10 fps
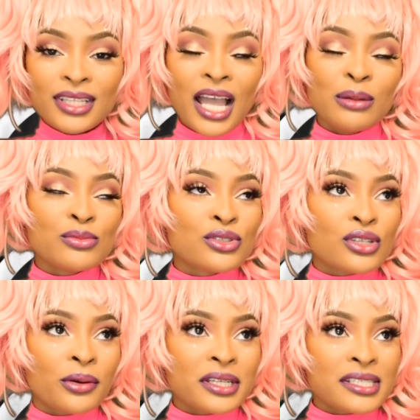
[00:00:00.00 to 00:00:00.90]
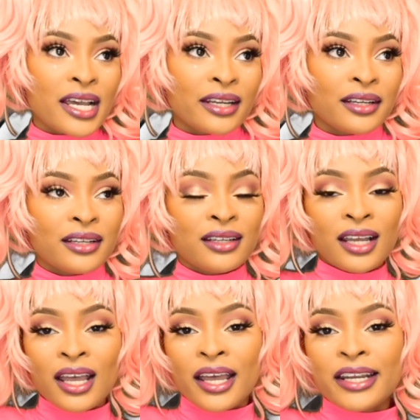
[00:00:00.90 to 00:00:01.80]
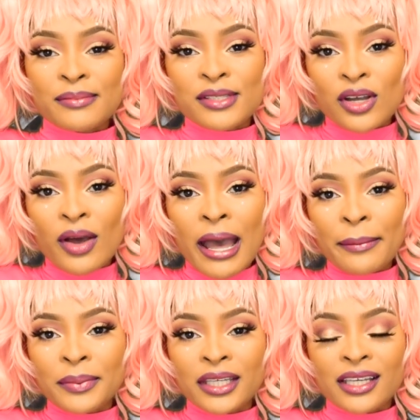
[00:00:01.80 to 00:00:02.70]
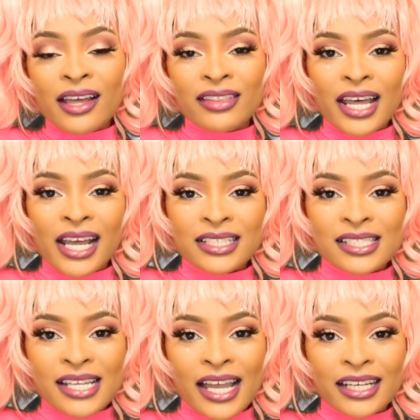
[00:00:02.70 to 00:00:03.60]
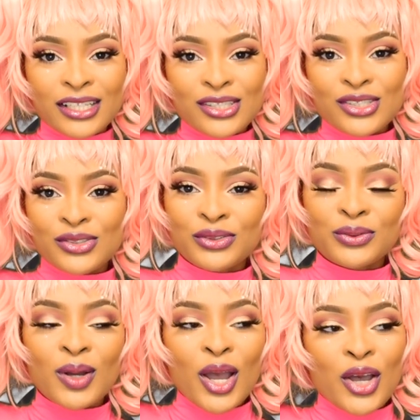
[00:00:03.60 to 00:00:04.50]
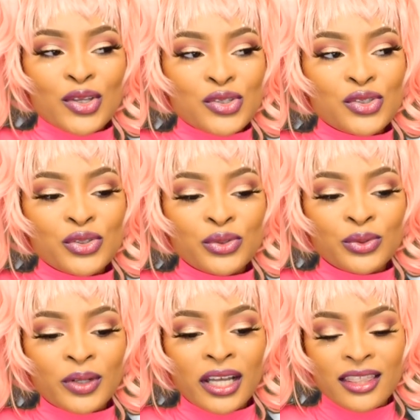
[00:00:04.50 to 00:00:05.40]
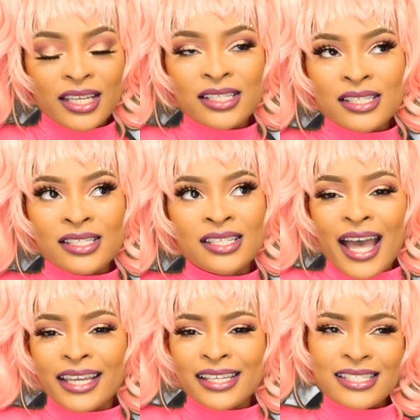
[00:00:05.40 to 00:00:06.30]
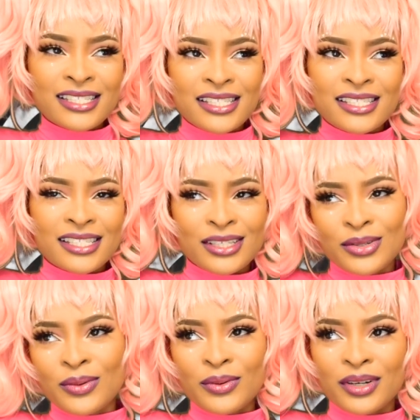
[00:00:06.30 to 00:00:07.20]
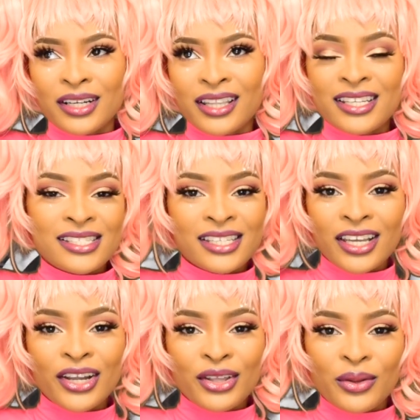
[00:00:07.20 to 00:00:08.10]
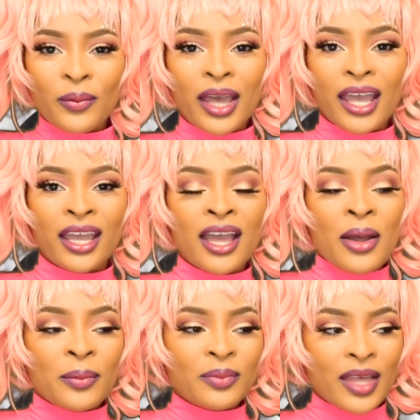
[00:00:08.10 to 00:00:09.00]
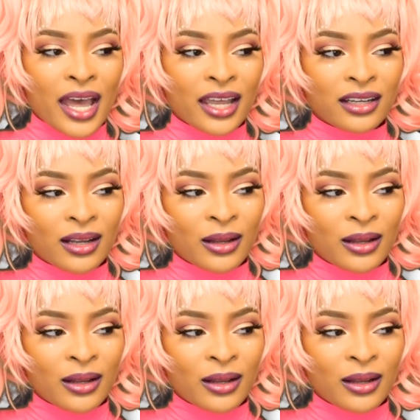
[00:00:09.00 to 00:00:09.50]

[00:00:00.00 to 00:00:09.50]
I'm so excited and I'm so happy that I decided to do this, I guess, season or this year the way that